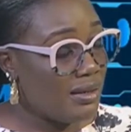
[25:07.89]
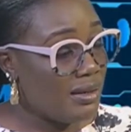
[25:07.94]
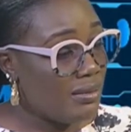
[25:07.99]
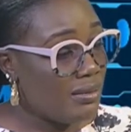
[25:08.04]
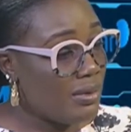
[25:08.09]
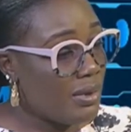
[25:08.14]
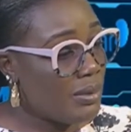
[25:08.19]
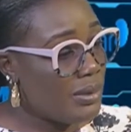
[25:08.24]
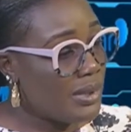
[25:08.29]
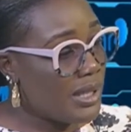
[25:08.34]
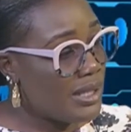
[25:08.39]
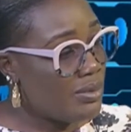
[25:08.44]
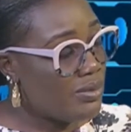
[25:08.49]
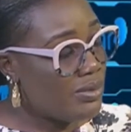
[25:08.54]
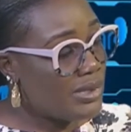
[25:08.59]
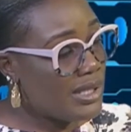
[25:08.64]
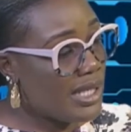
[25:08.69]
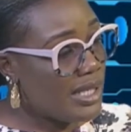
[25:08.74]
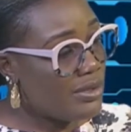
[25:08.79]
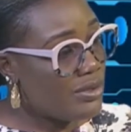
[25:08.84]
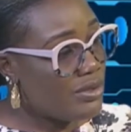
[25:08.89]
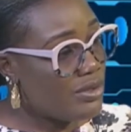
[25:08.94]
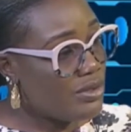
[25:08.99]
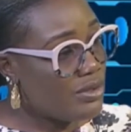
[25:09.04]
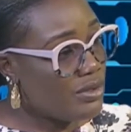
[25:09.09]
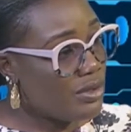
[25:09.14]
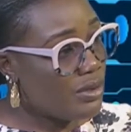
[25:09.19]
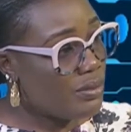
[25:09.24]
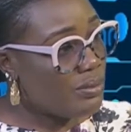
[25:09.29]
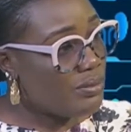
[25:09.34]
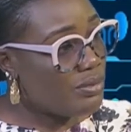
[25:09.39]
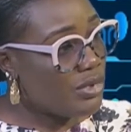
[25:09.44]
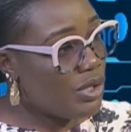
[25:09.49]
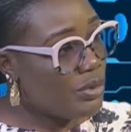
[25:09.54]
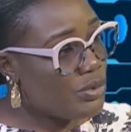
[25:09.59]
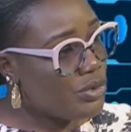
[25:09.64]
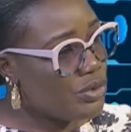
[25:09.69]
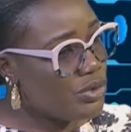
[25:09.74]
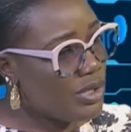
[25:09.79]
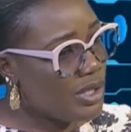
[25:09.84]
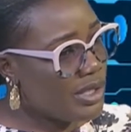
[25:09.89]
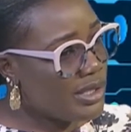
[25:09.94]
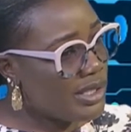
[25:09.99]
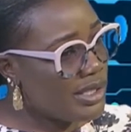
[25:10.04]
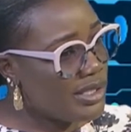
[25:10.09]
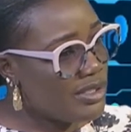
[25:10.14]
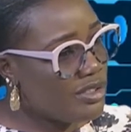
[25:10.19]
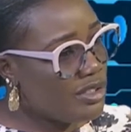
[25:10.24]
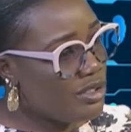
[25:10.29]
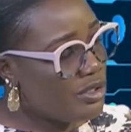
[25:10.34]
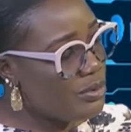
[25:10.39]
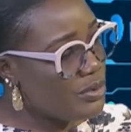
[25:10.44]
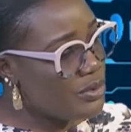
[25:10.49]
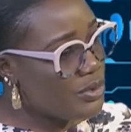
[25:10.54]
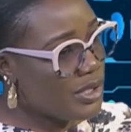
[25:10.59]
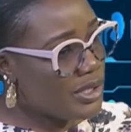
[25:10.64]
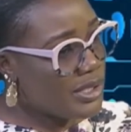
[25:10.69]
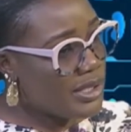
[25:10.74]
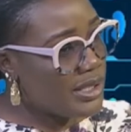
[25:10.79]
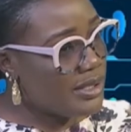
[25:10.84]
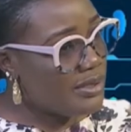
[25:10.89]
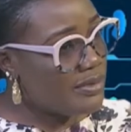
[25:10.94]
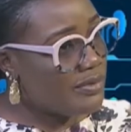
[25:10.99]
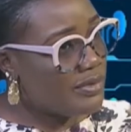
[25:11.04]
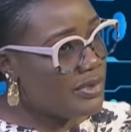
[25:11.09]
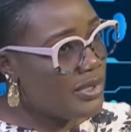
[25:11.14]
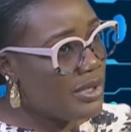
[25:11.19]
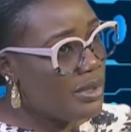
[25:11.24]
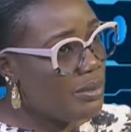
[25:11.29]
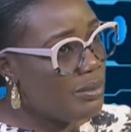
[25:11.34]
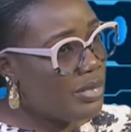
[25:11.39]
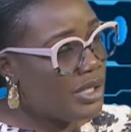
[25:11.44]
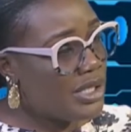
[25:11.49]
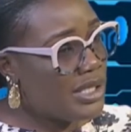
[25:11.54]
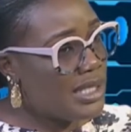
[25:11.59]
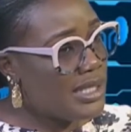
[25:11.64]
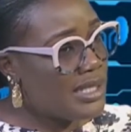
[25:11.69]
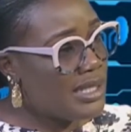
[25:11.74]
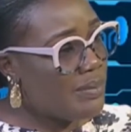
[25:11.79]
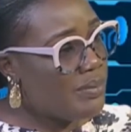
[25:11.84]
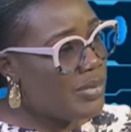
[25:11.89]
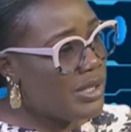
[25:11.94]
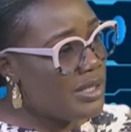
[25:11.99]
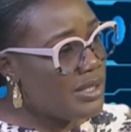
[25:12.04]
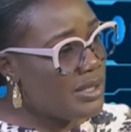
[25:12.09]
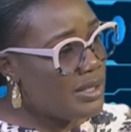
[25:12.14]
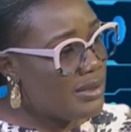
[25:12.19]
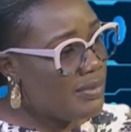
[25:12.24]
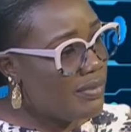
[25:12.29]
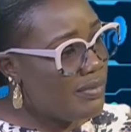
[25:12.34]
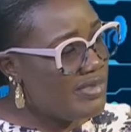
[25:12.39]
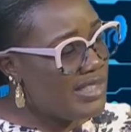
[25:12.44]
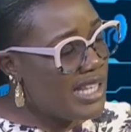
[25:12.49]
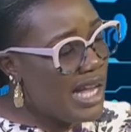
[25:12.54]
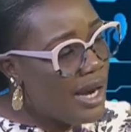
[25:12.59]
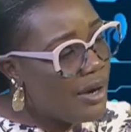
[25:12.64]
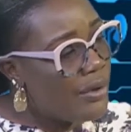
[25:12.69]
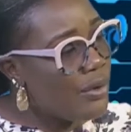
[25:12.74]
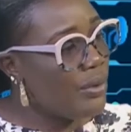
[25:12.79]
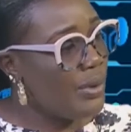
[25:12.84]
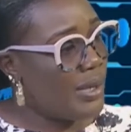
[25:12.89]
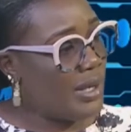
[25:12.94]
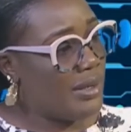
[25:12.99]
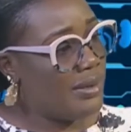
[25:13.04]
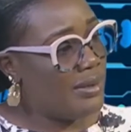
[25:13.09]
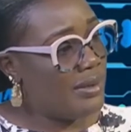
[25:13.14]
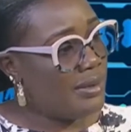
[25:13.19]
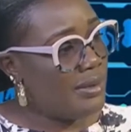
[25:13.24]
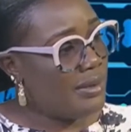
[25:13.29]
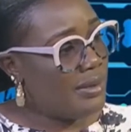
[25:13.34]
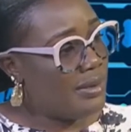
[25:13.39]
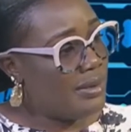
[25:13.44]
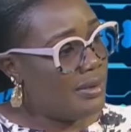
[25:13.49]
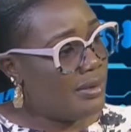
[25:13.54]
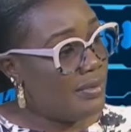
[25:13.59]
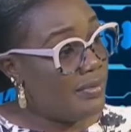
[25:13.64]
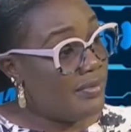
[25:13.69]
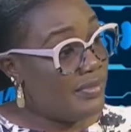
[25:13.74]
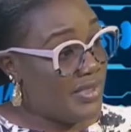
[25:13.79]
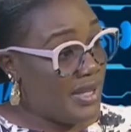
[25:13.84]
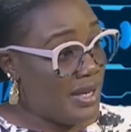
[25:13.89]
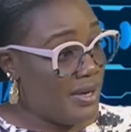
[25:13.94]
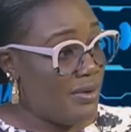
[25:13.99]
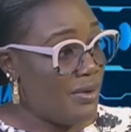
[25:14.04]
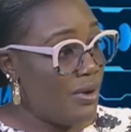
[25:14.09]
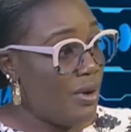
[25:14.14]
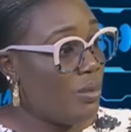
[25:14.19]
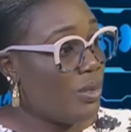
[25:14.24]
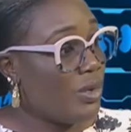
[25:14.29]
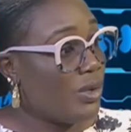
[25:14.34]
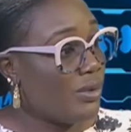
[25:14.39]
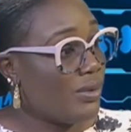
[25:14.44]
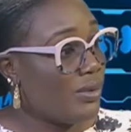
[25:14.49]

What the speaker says: what would I use? Obstructed, not obstructive, but it's a bit narrower than normal.